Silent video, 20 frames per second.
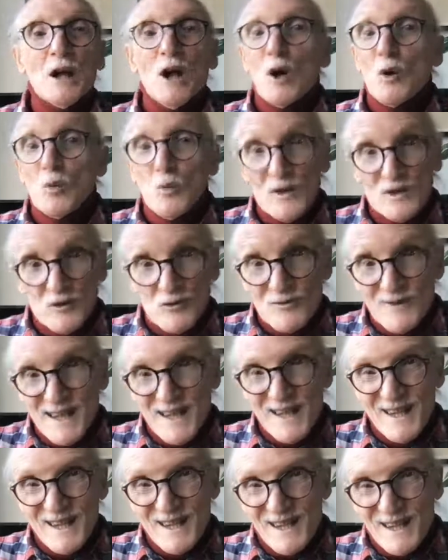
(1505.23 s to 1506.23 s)
which
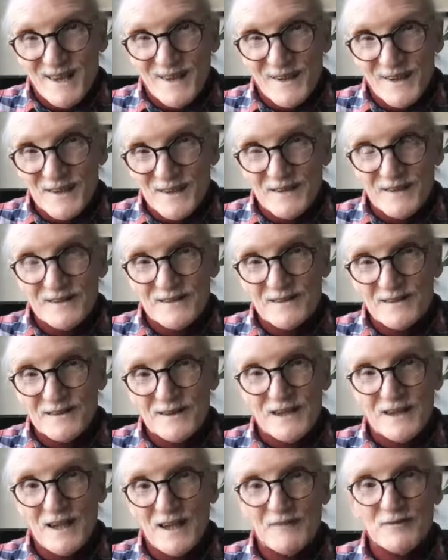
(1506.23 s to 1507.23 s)
really kind of
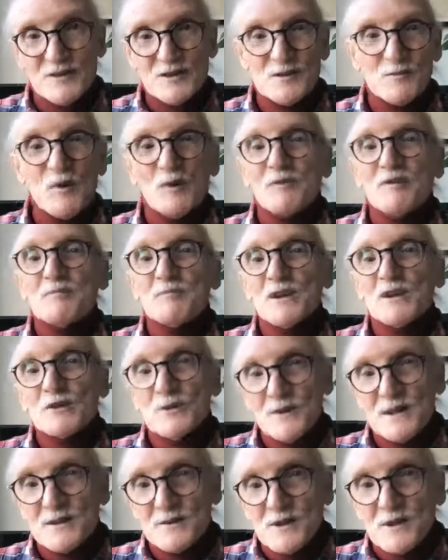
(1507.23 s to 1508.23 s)
covers what we've been
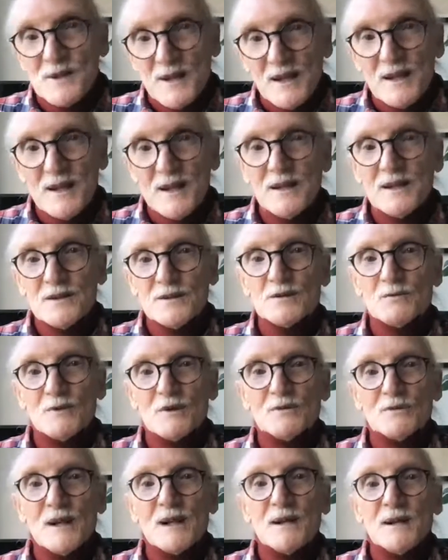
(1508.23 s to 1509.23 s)
doing today to a
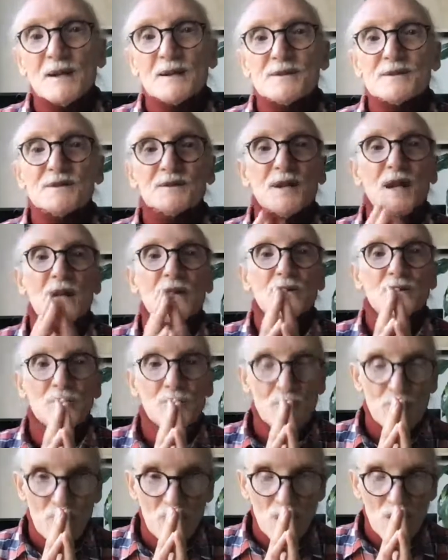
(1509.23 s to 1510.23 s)
great extent.
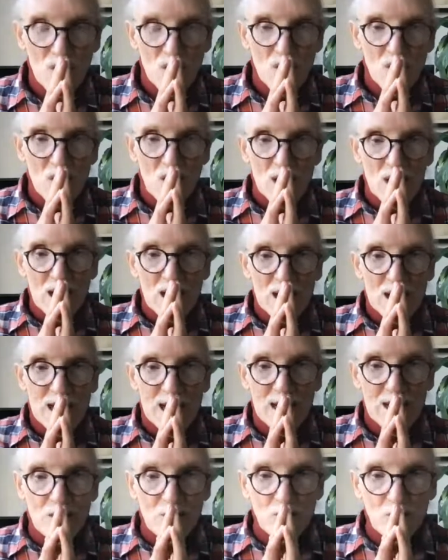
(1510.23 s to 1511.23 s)

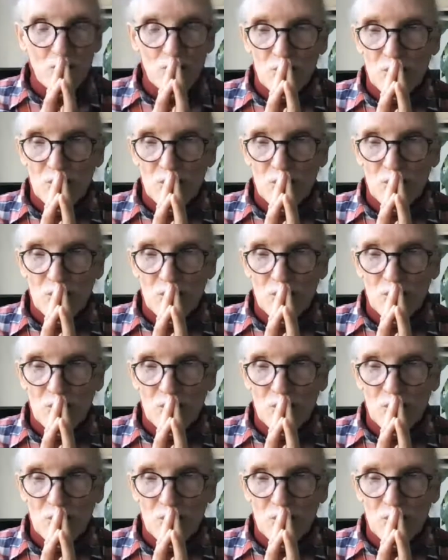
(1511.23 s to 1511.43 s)
And